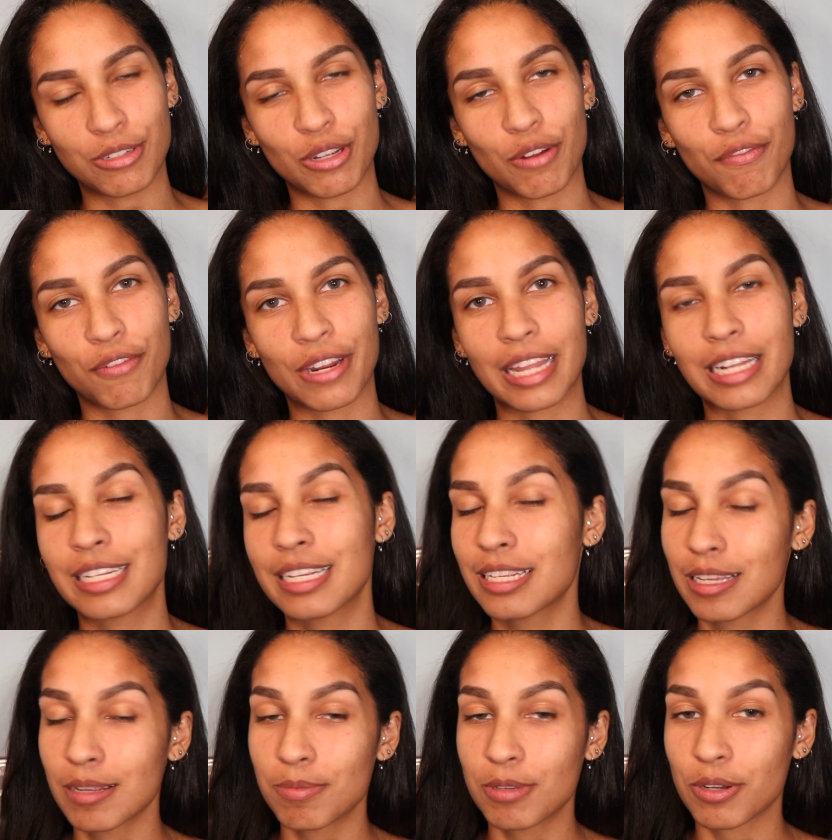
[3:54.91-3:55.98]
Don't forget to
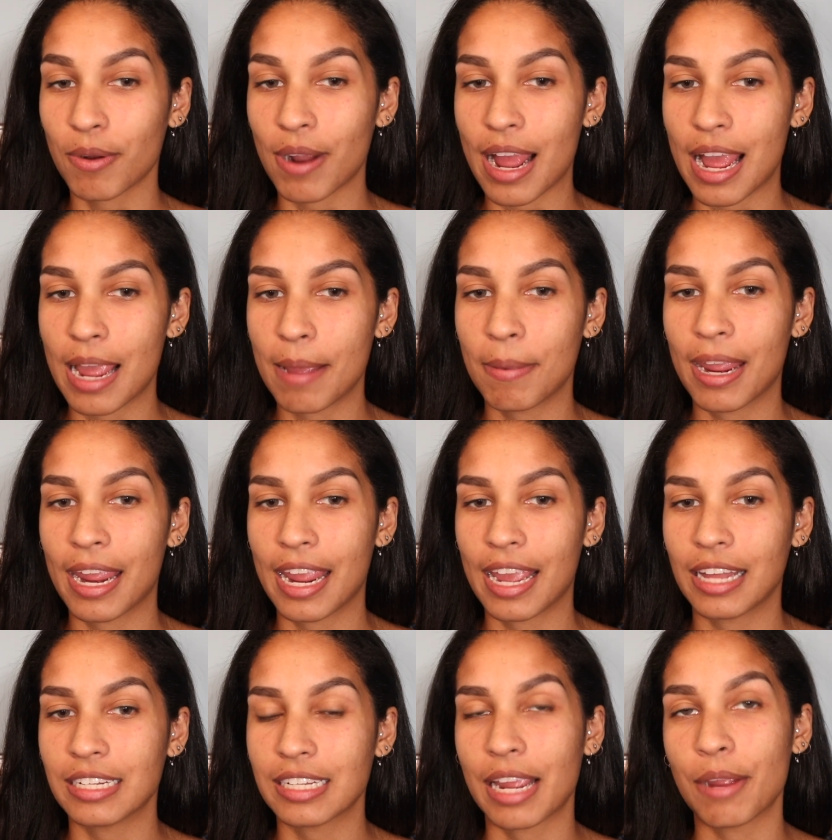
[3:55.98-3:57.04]
subscribe,
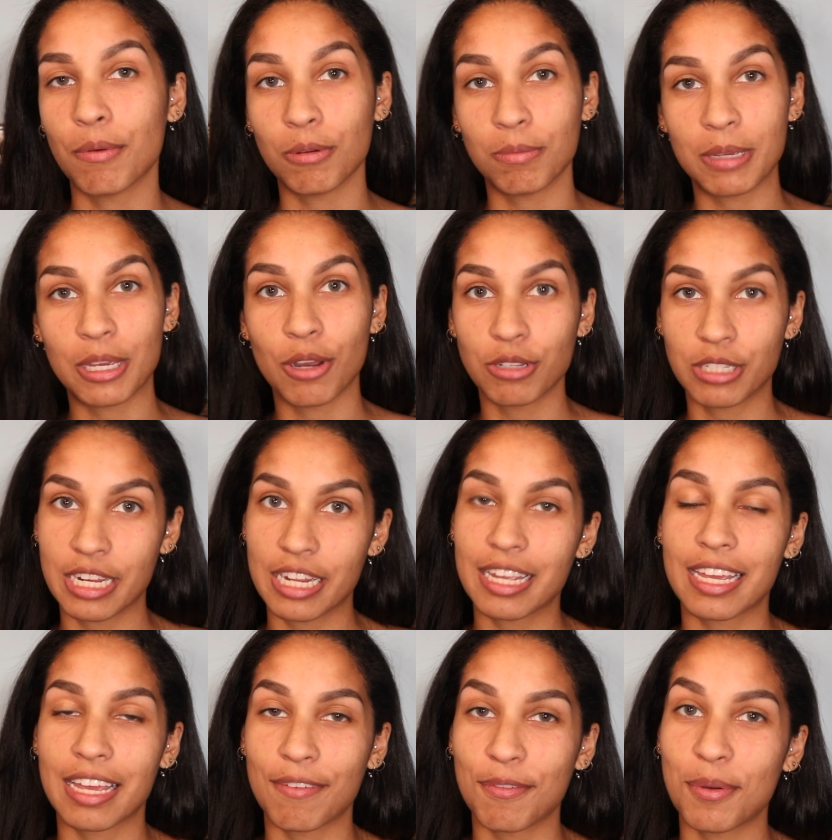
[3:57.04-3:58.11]
and I will be hosting a
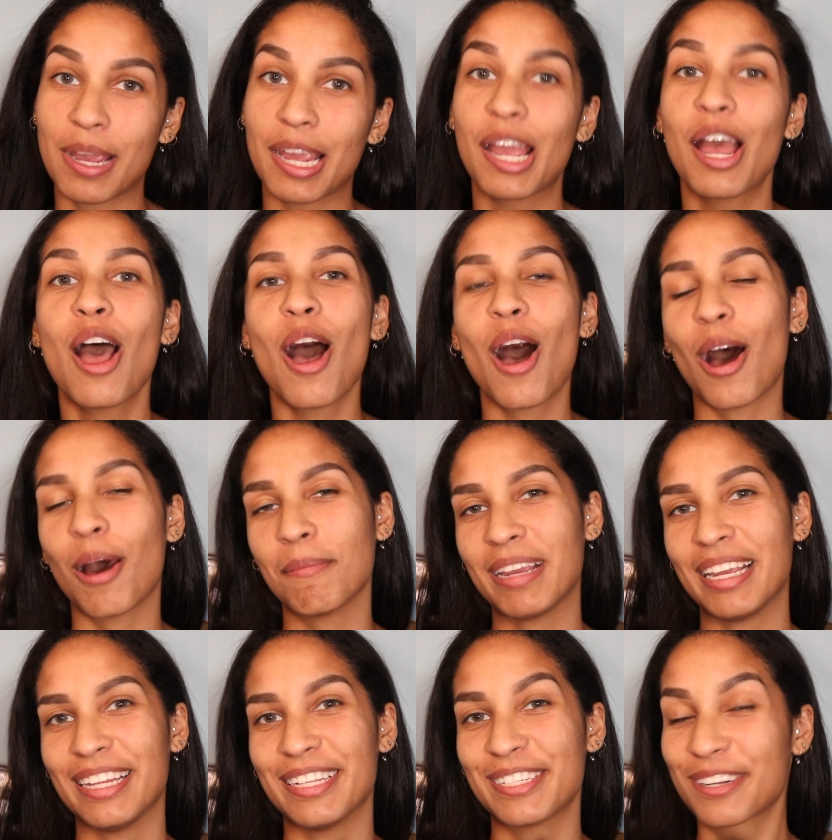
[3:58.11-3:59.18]
giveaway on my
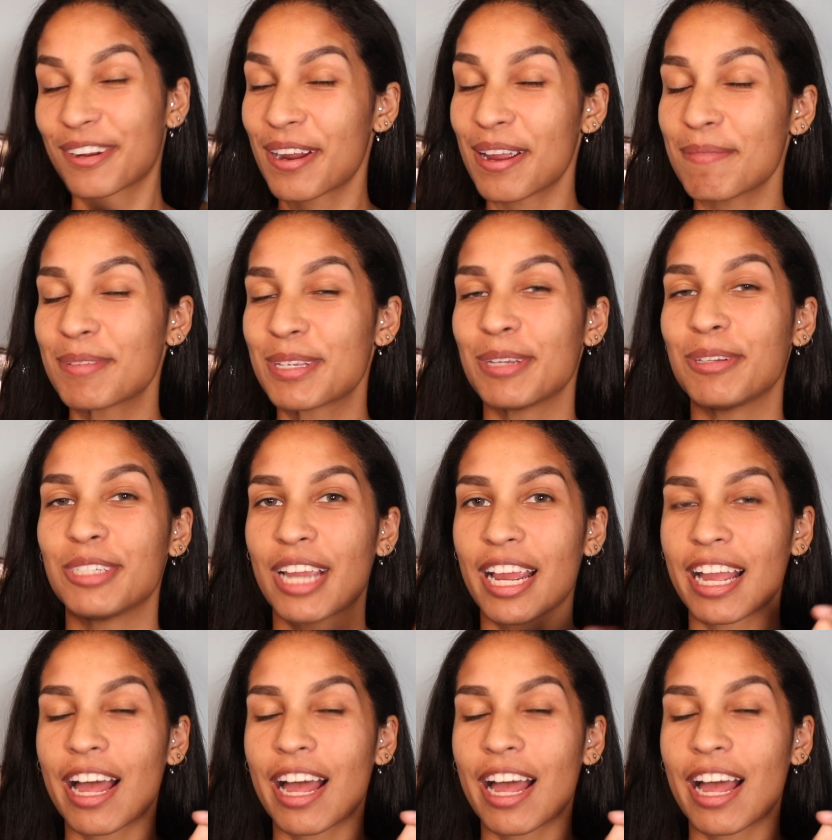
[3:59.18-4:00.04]
Instagram, so check